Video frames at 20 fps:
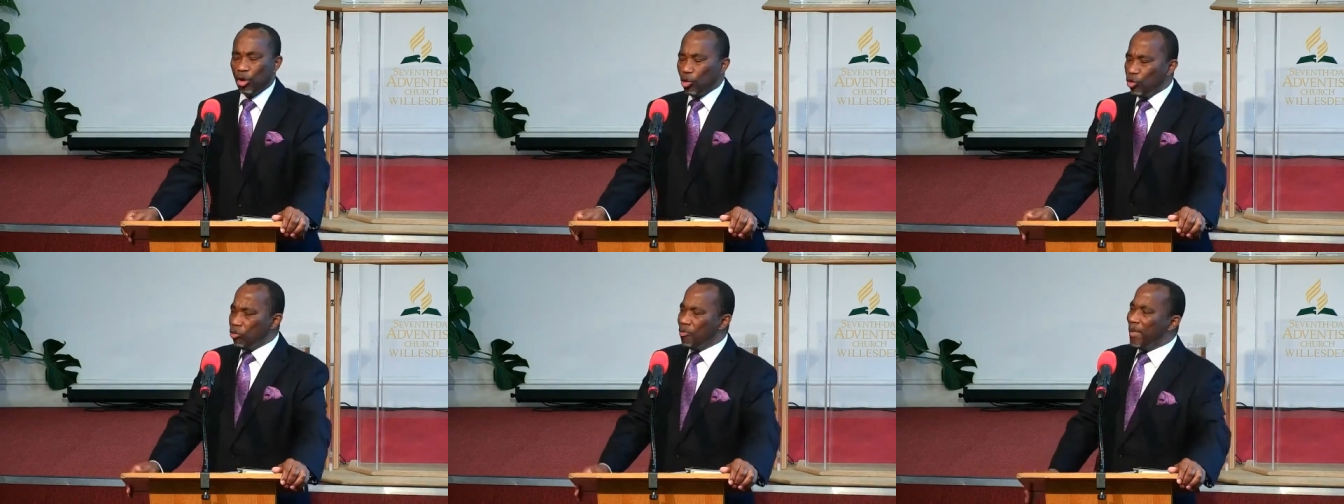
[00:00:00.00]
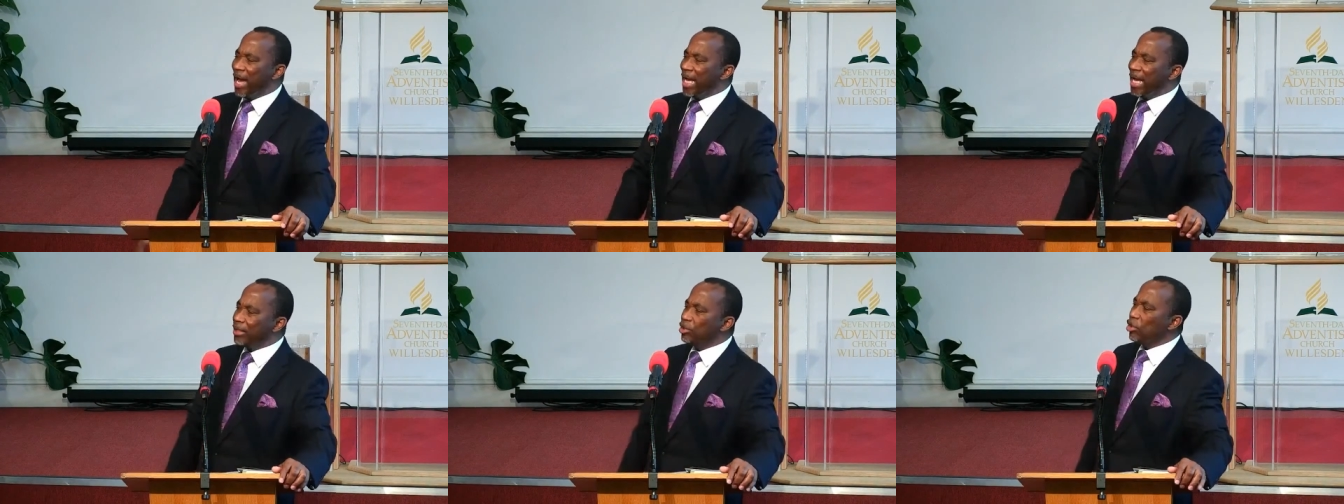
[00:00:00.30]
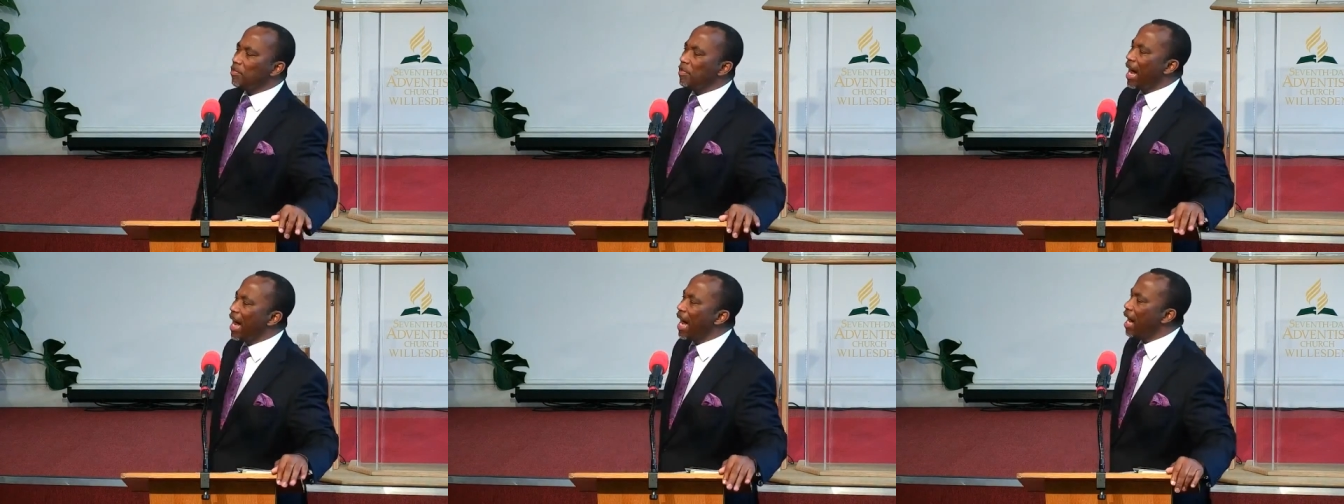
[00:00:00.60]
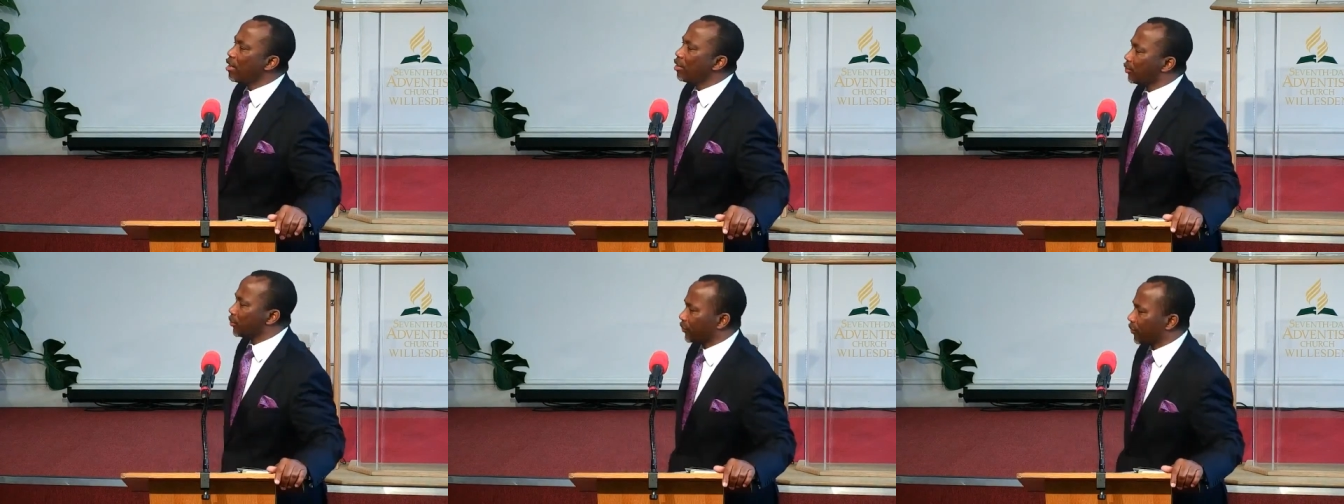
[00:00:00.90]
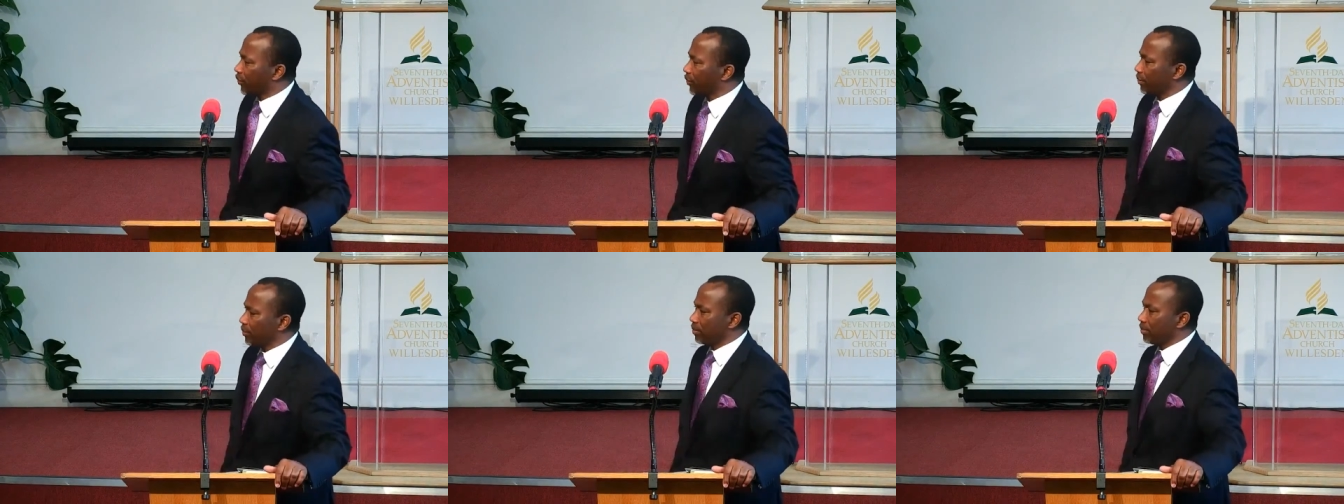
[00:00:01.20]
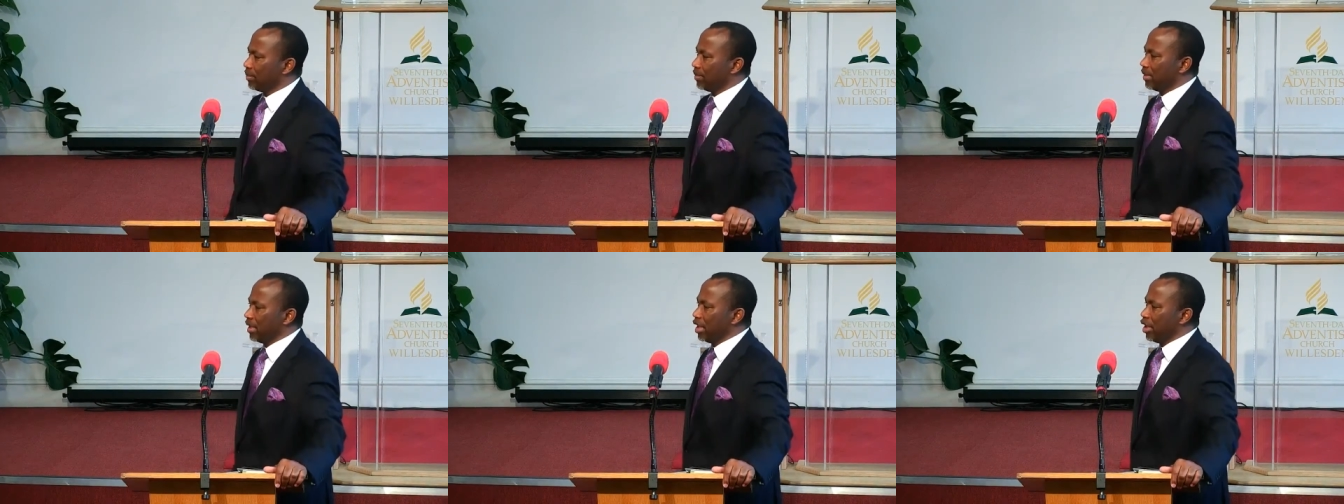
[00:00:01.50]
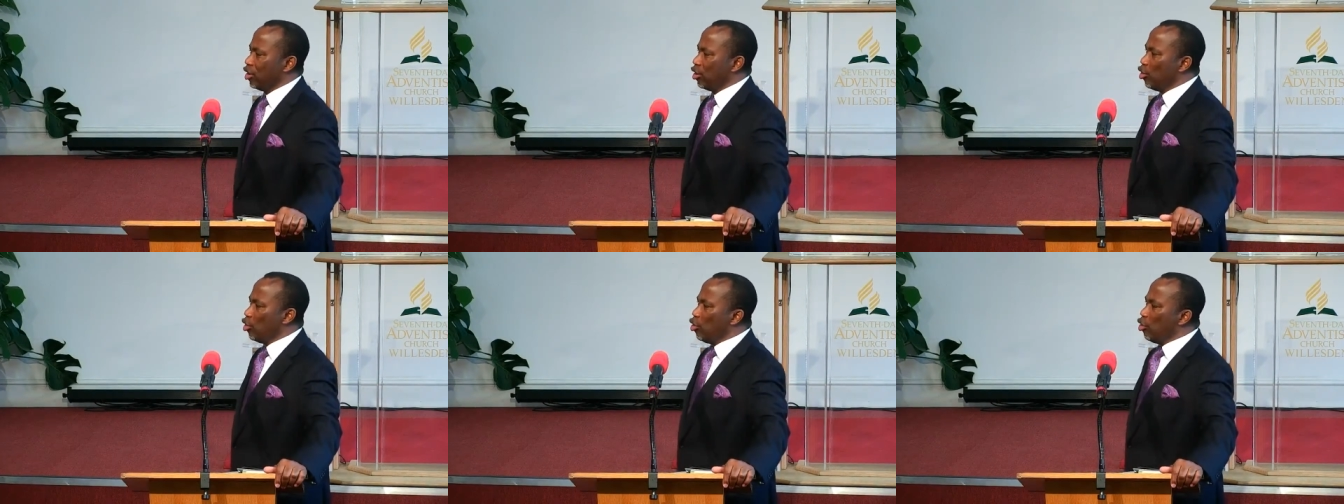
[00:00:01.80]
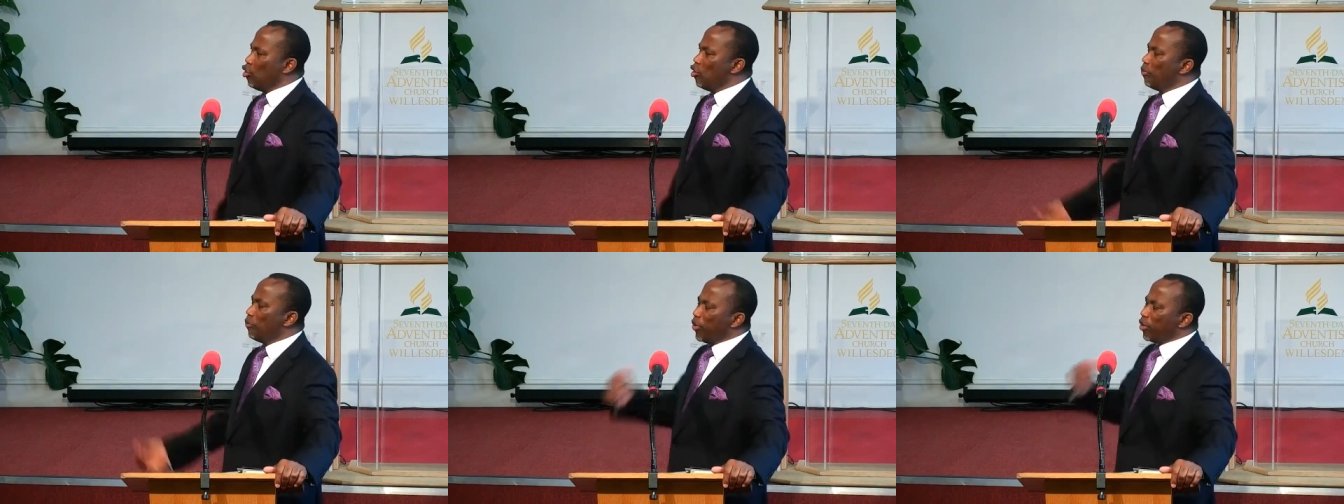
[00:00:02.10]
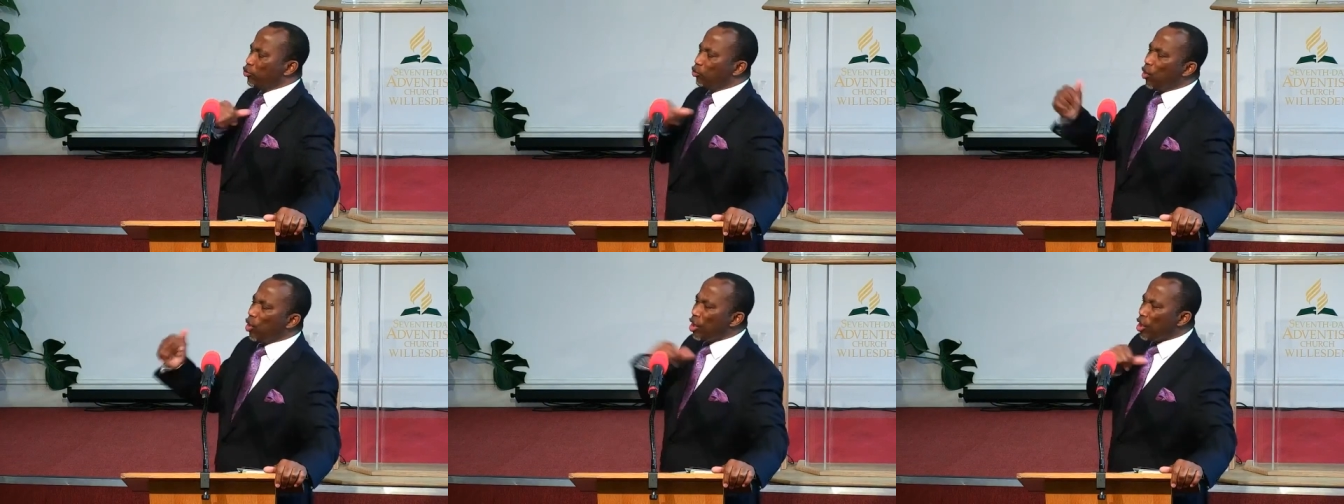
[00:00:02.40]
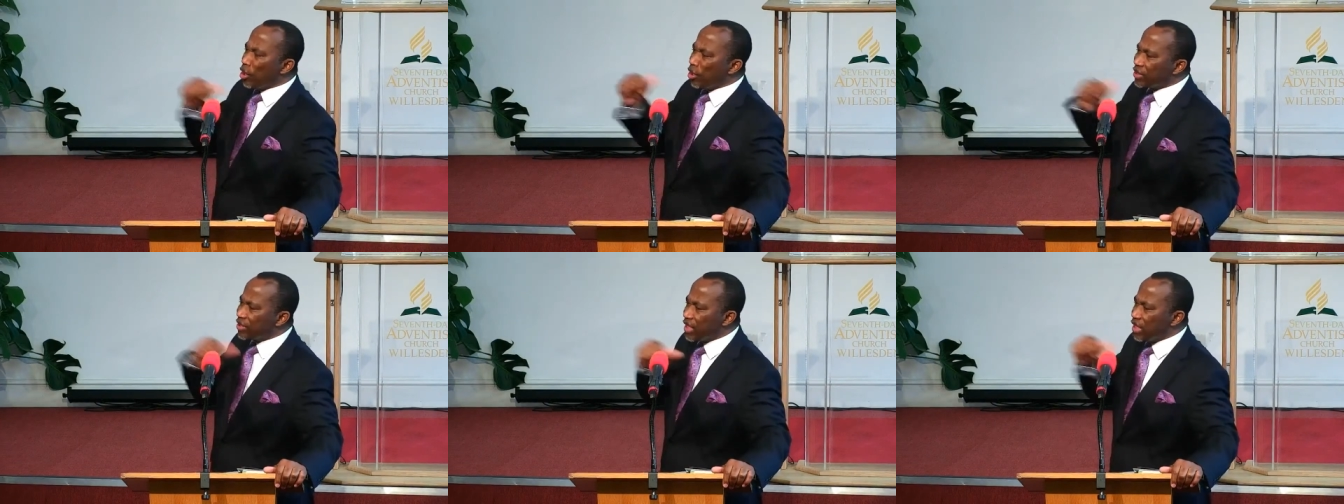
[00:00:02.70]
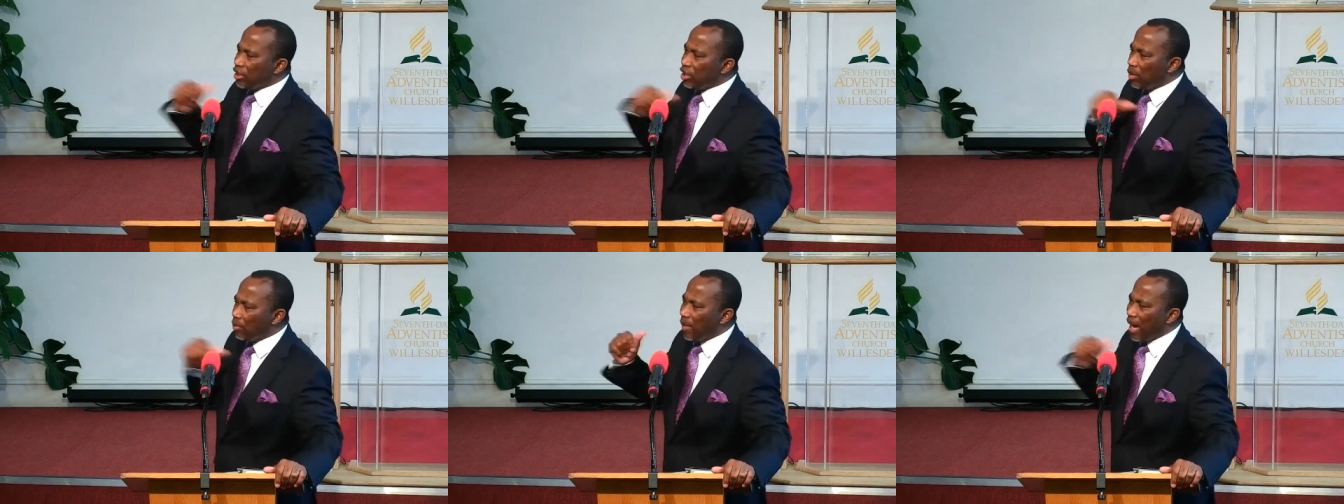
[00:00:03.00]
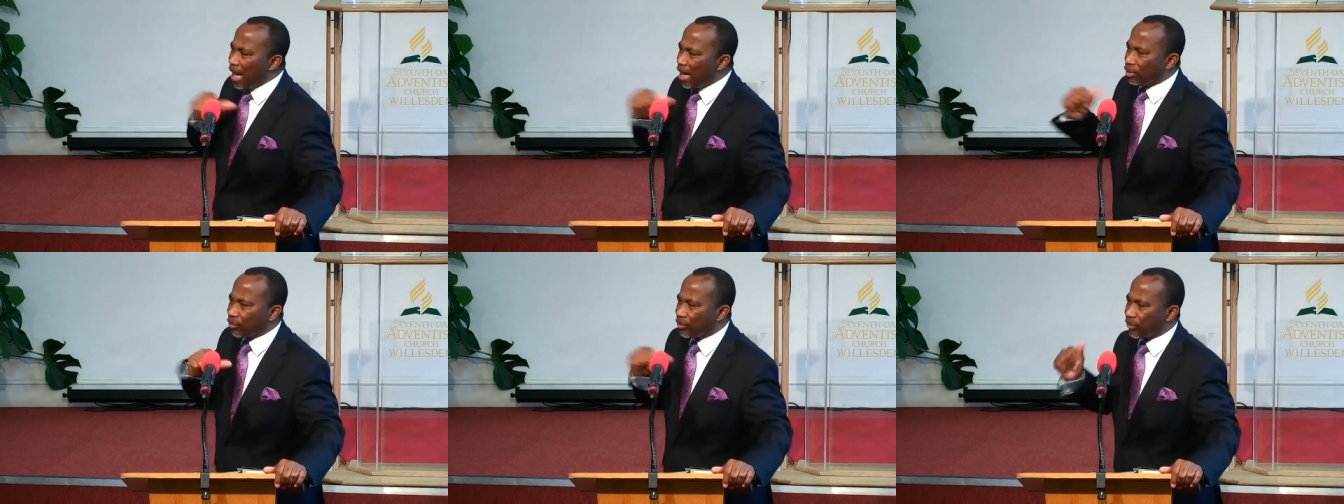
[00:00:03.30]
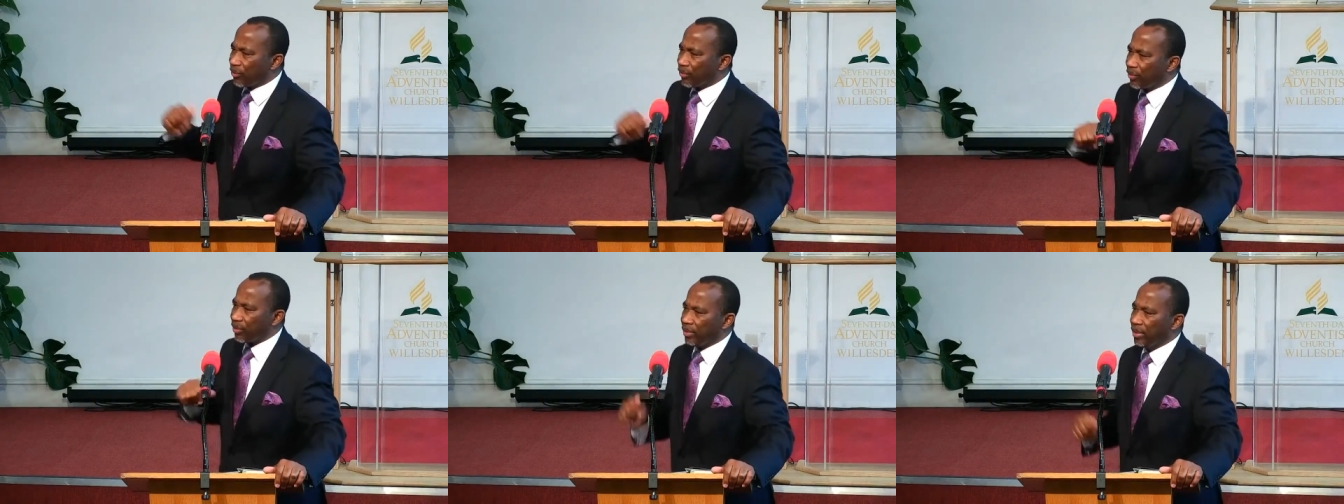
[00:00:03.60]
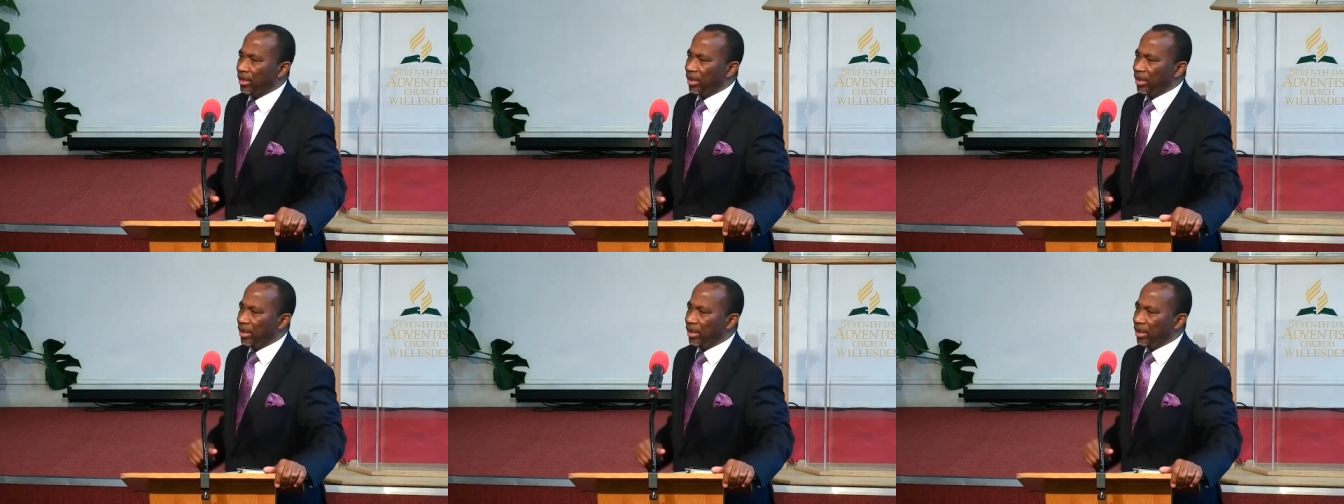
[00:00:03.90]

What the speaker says: Who made your mouth? Who put words in your mouth?